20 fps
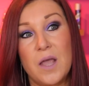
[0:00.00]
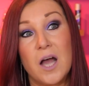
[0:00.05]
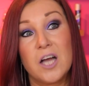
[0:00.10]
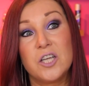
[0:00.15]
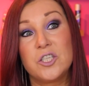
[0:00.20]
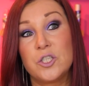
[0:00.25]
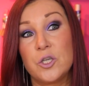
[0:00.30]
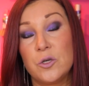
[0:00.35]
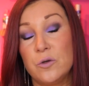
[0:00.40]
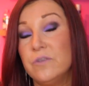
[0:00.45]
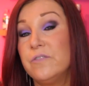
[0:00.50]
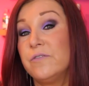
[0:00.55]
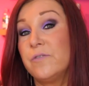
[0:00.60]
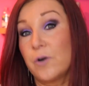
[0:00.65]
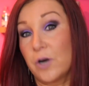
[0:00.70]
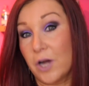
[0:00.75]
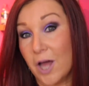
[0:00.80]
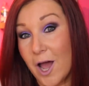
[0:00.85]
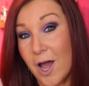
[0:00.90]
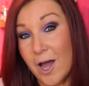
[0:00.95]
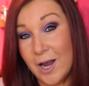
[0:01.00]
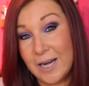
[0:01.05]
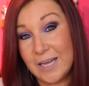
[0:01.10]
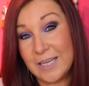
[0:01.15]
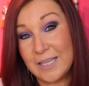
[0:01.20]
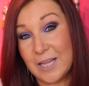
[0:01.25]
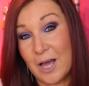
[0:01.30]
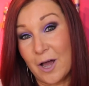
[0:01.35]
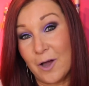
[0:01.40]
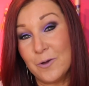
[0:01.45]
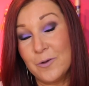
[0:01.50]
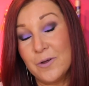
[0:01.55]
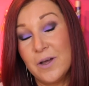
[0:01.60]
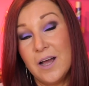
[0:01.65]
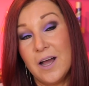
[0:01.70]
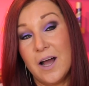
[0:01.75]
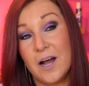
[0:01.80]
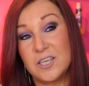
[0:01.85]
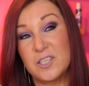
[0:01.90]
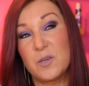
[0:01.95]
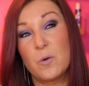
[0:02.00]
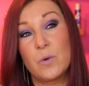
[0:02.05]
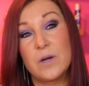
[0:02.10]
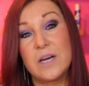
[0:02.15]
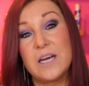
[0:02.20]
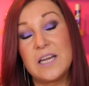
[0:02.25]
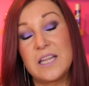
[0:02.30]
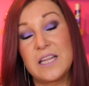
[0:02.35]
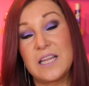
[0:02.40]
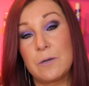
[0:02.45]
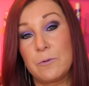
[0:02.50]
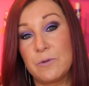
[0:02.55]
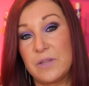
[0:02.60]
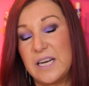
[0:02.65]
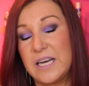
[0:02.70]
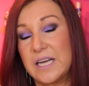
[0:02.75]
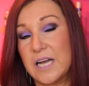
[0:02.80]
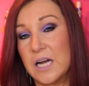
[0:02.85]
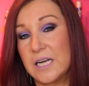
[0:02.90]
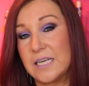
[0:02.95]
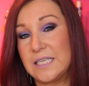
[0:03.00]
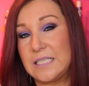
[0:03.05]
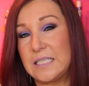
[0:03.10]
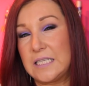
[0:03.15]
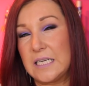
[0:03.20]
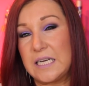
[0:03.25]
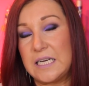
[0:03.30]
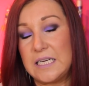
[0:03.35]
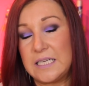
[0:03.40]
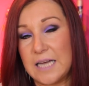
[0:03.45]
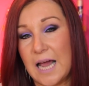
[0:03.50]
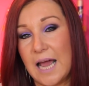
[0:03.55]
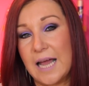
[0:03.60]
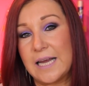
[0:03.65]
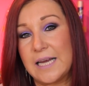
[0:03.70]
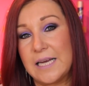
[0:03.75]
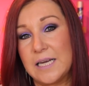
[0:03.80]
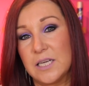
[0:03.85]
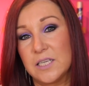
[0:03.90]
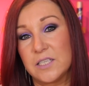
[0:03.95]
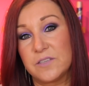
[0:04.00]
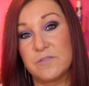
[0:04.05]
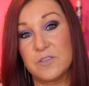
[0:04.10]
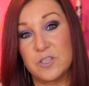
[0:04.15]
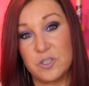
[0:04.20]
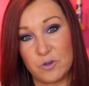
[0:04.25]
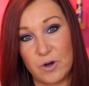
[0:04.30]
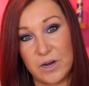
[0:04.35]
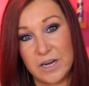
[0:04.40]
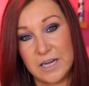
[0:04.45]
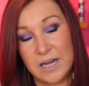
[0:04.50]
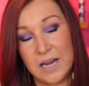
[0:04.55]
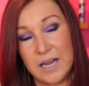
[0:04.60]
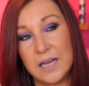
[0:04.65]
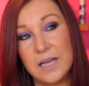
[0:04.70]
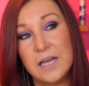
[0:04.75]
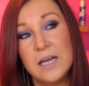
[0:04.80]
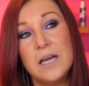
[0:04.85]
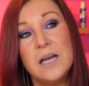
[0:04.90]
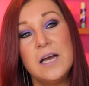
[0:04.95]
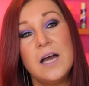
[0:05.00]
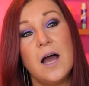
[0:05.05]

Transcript: I do for curling though. I don't want anything with any kind of sticky tackiness for straightening.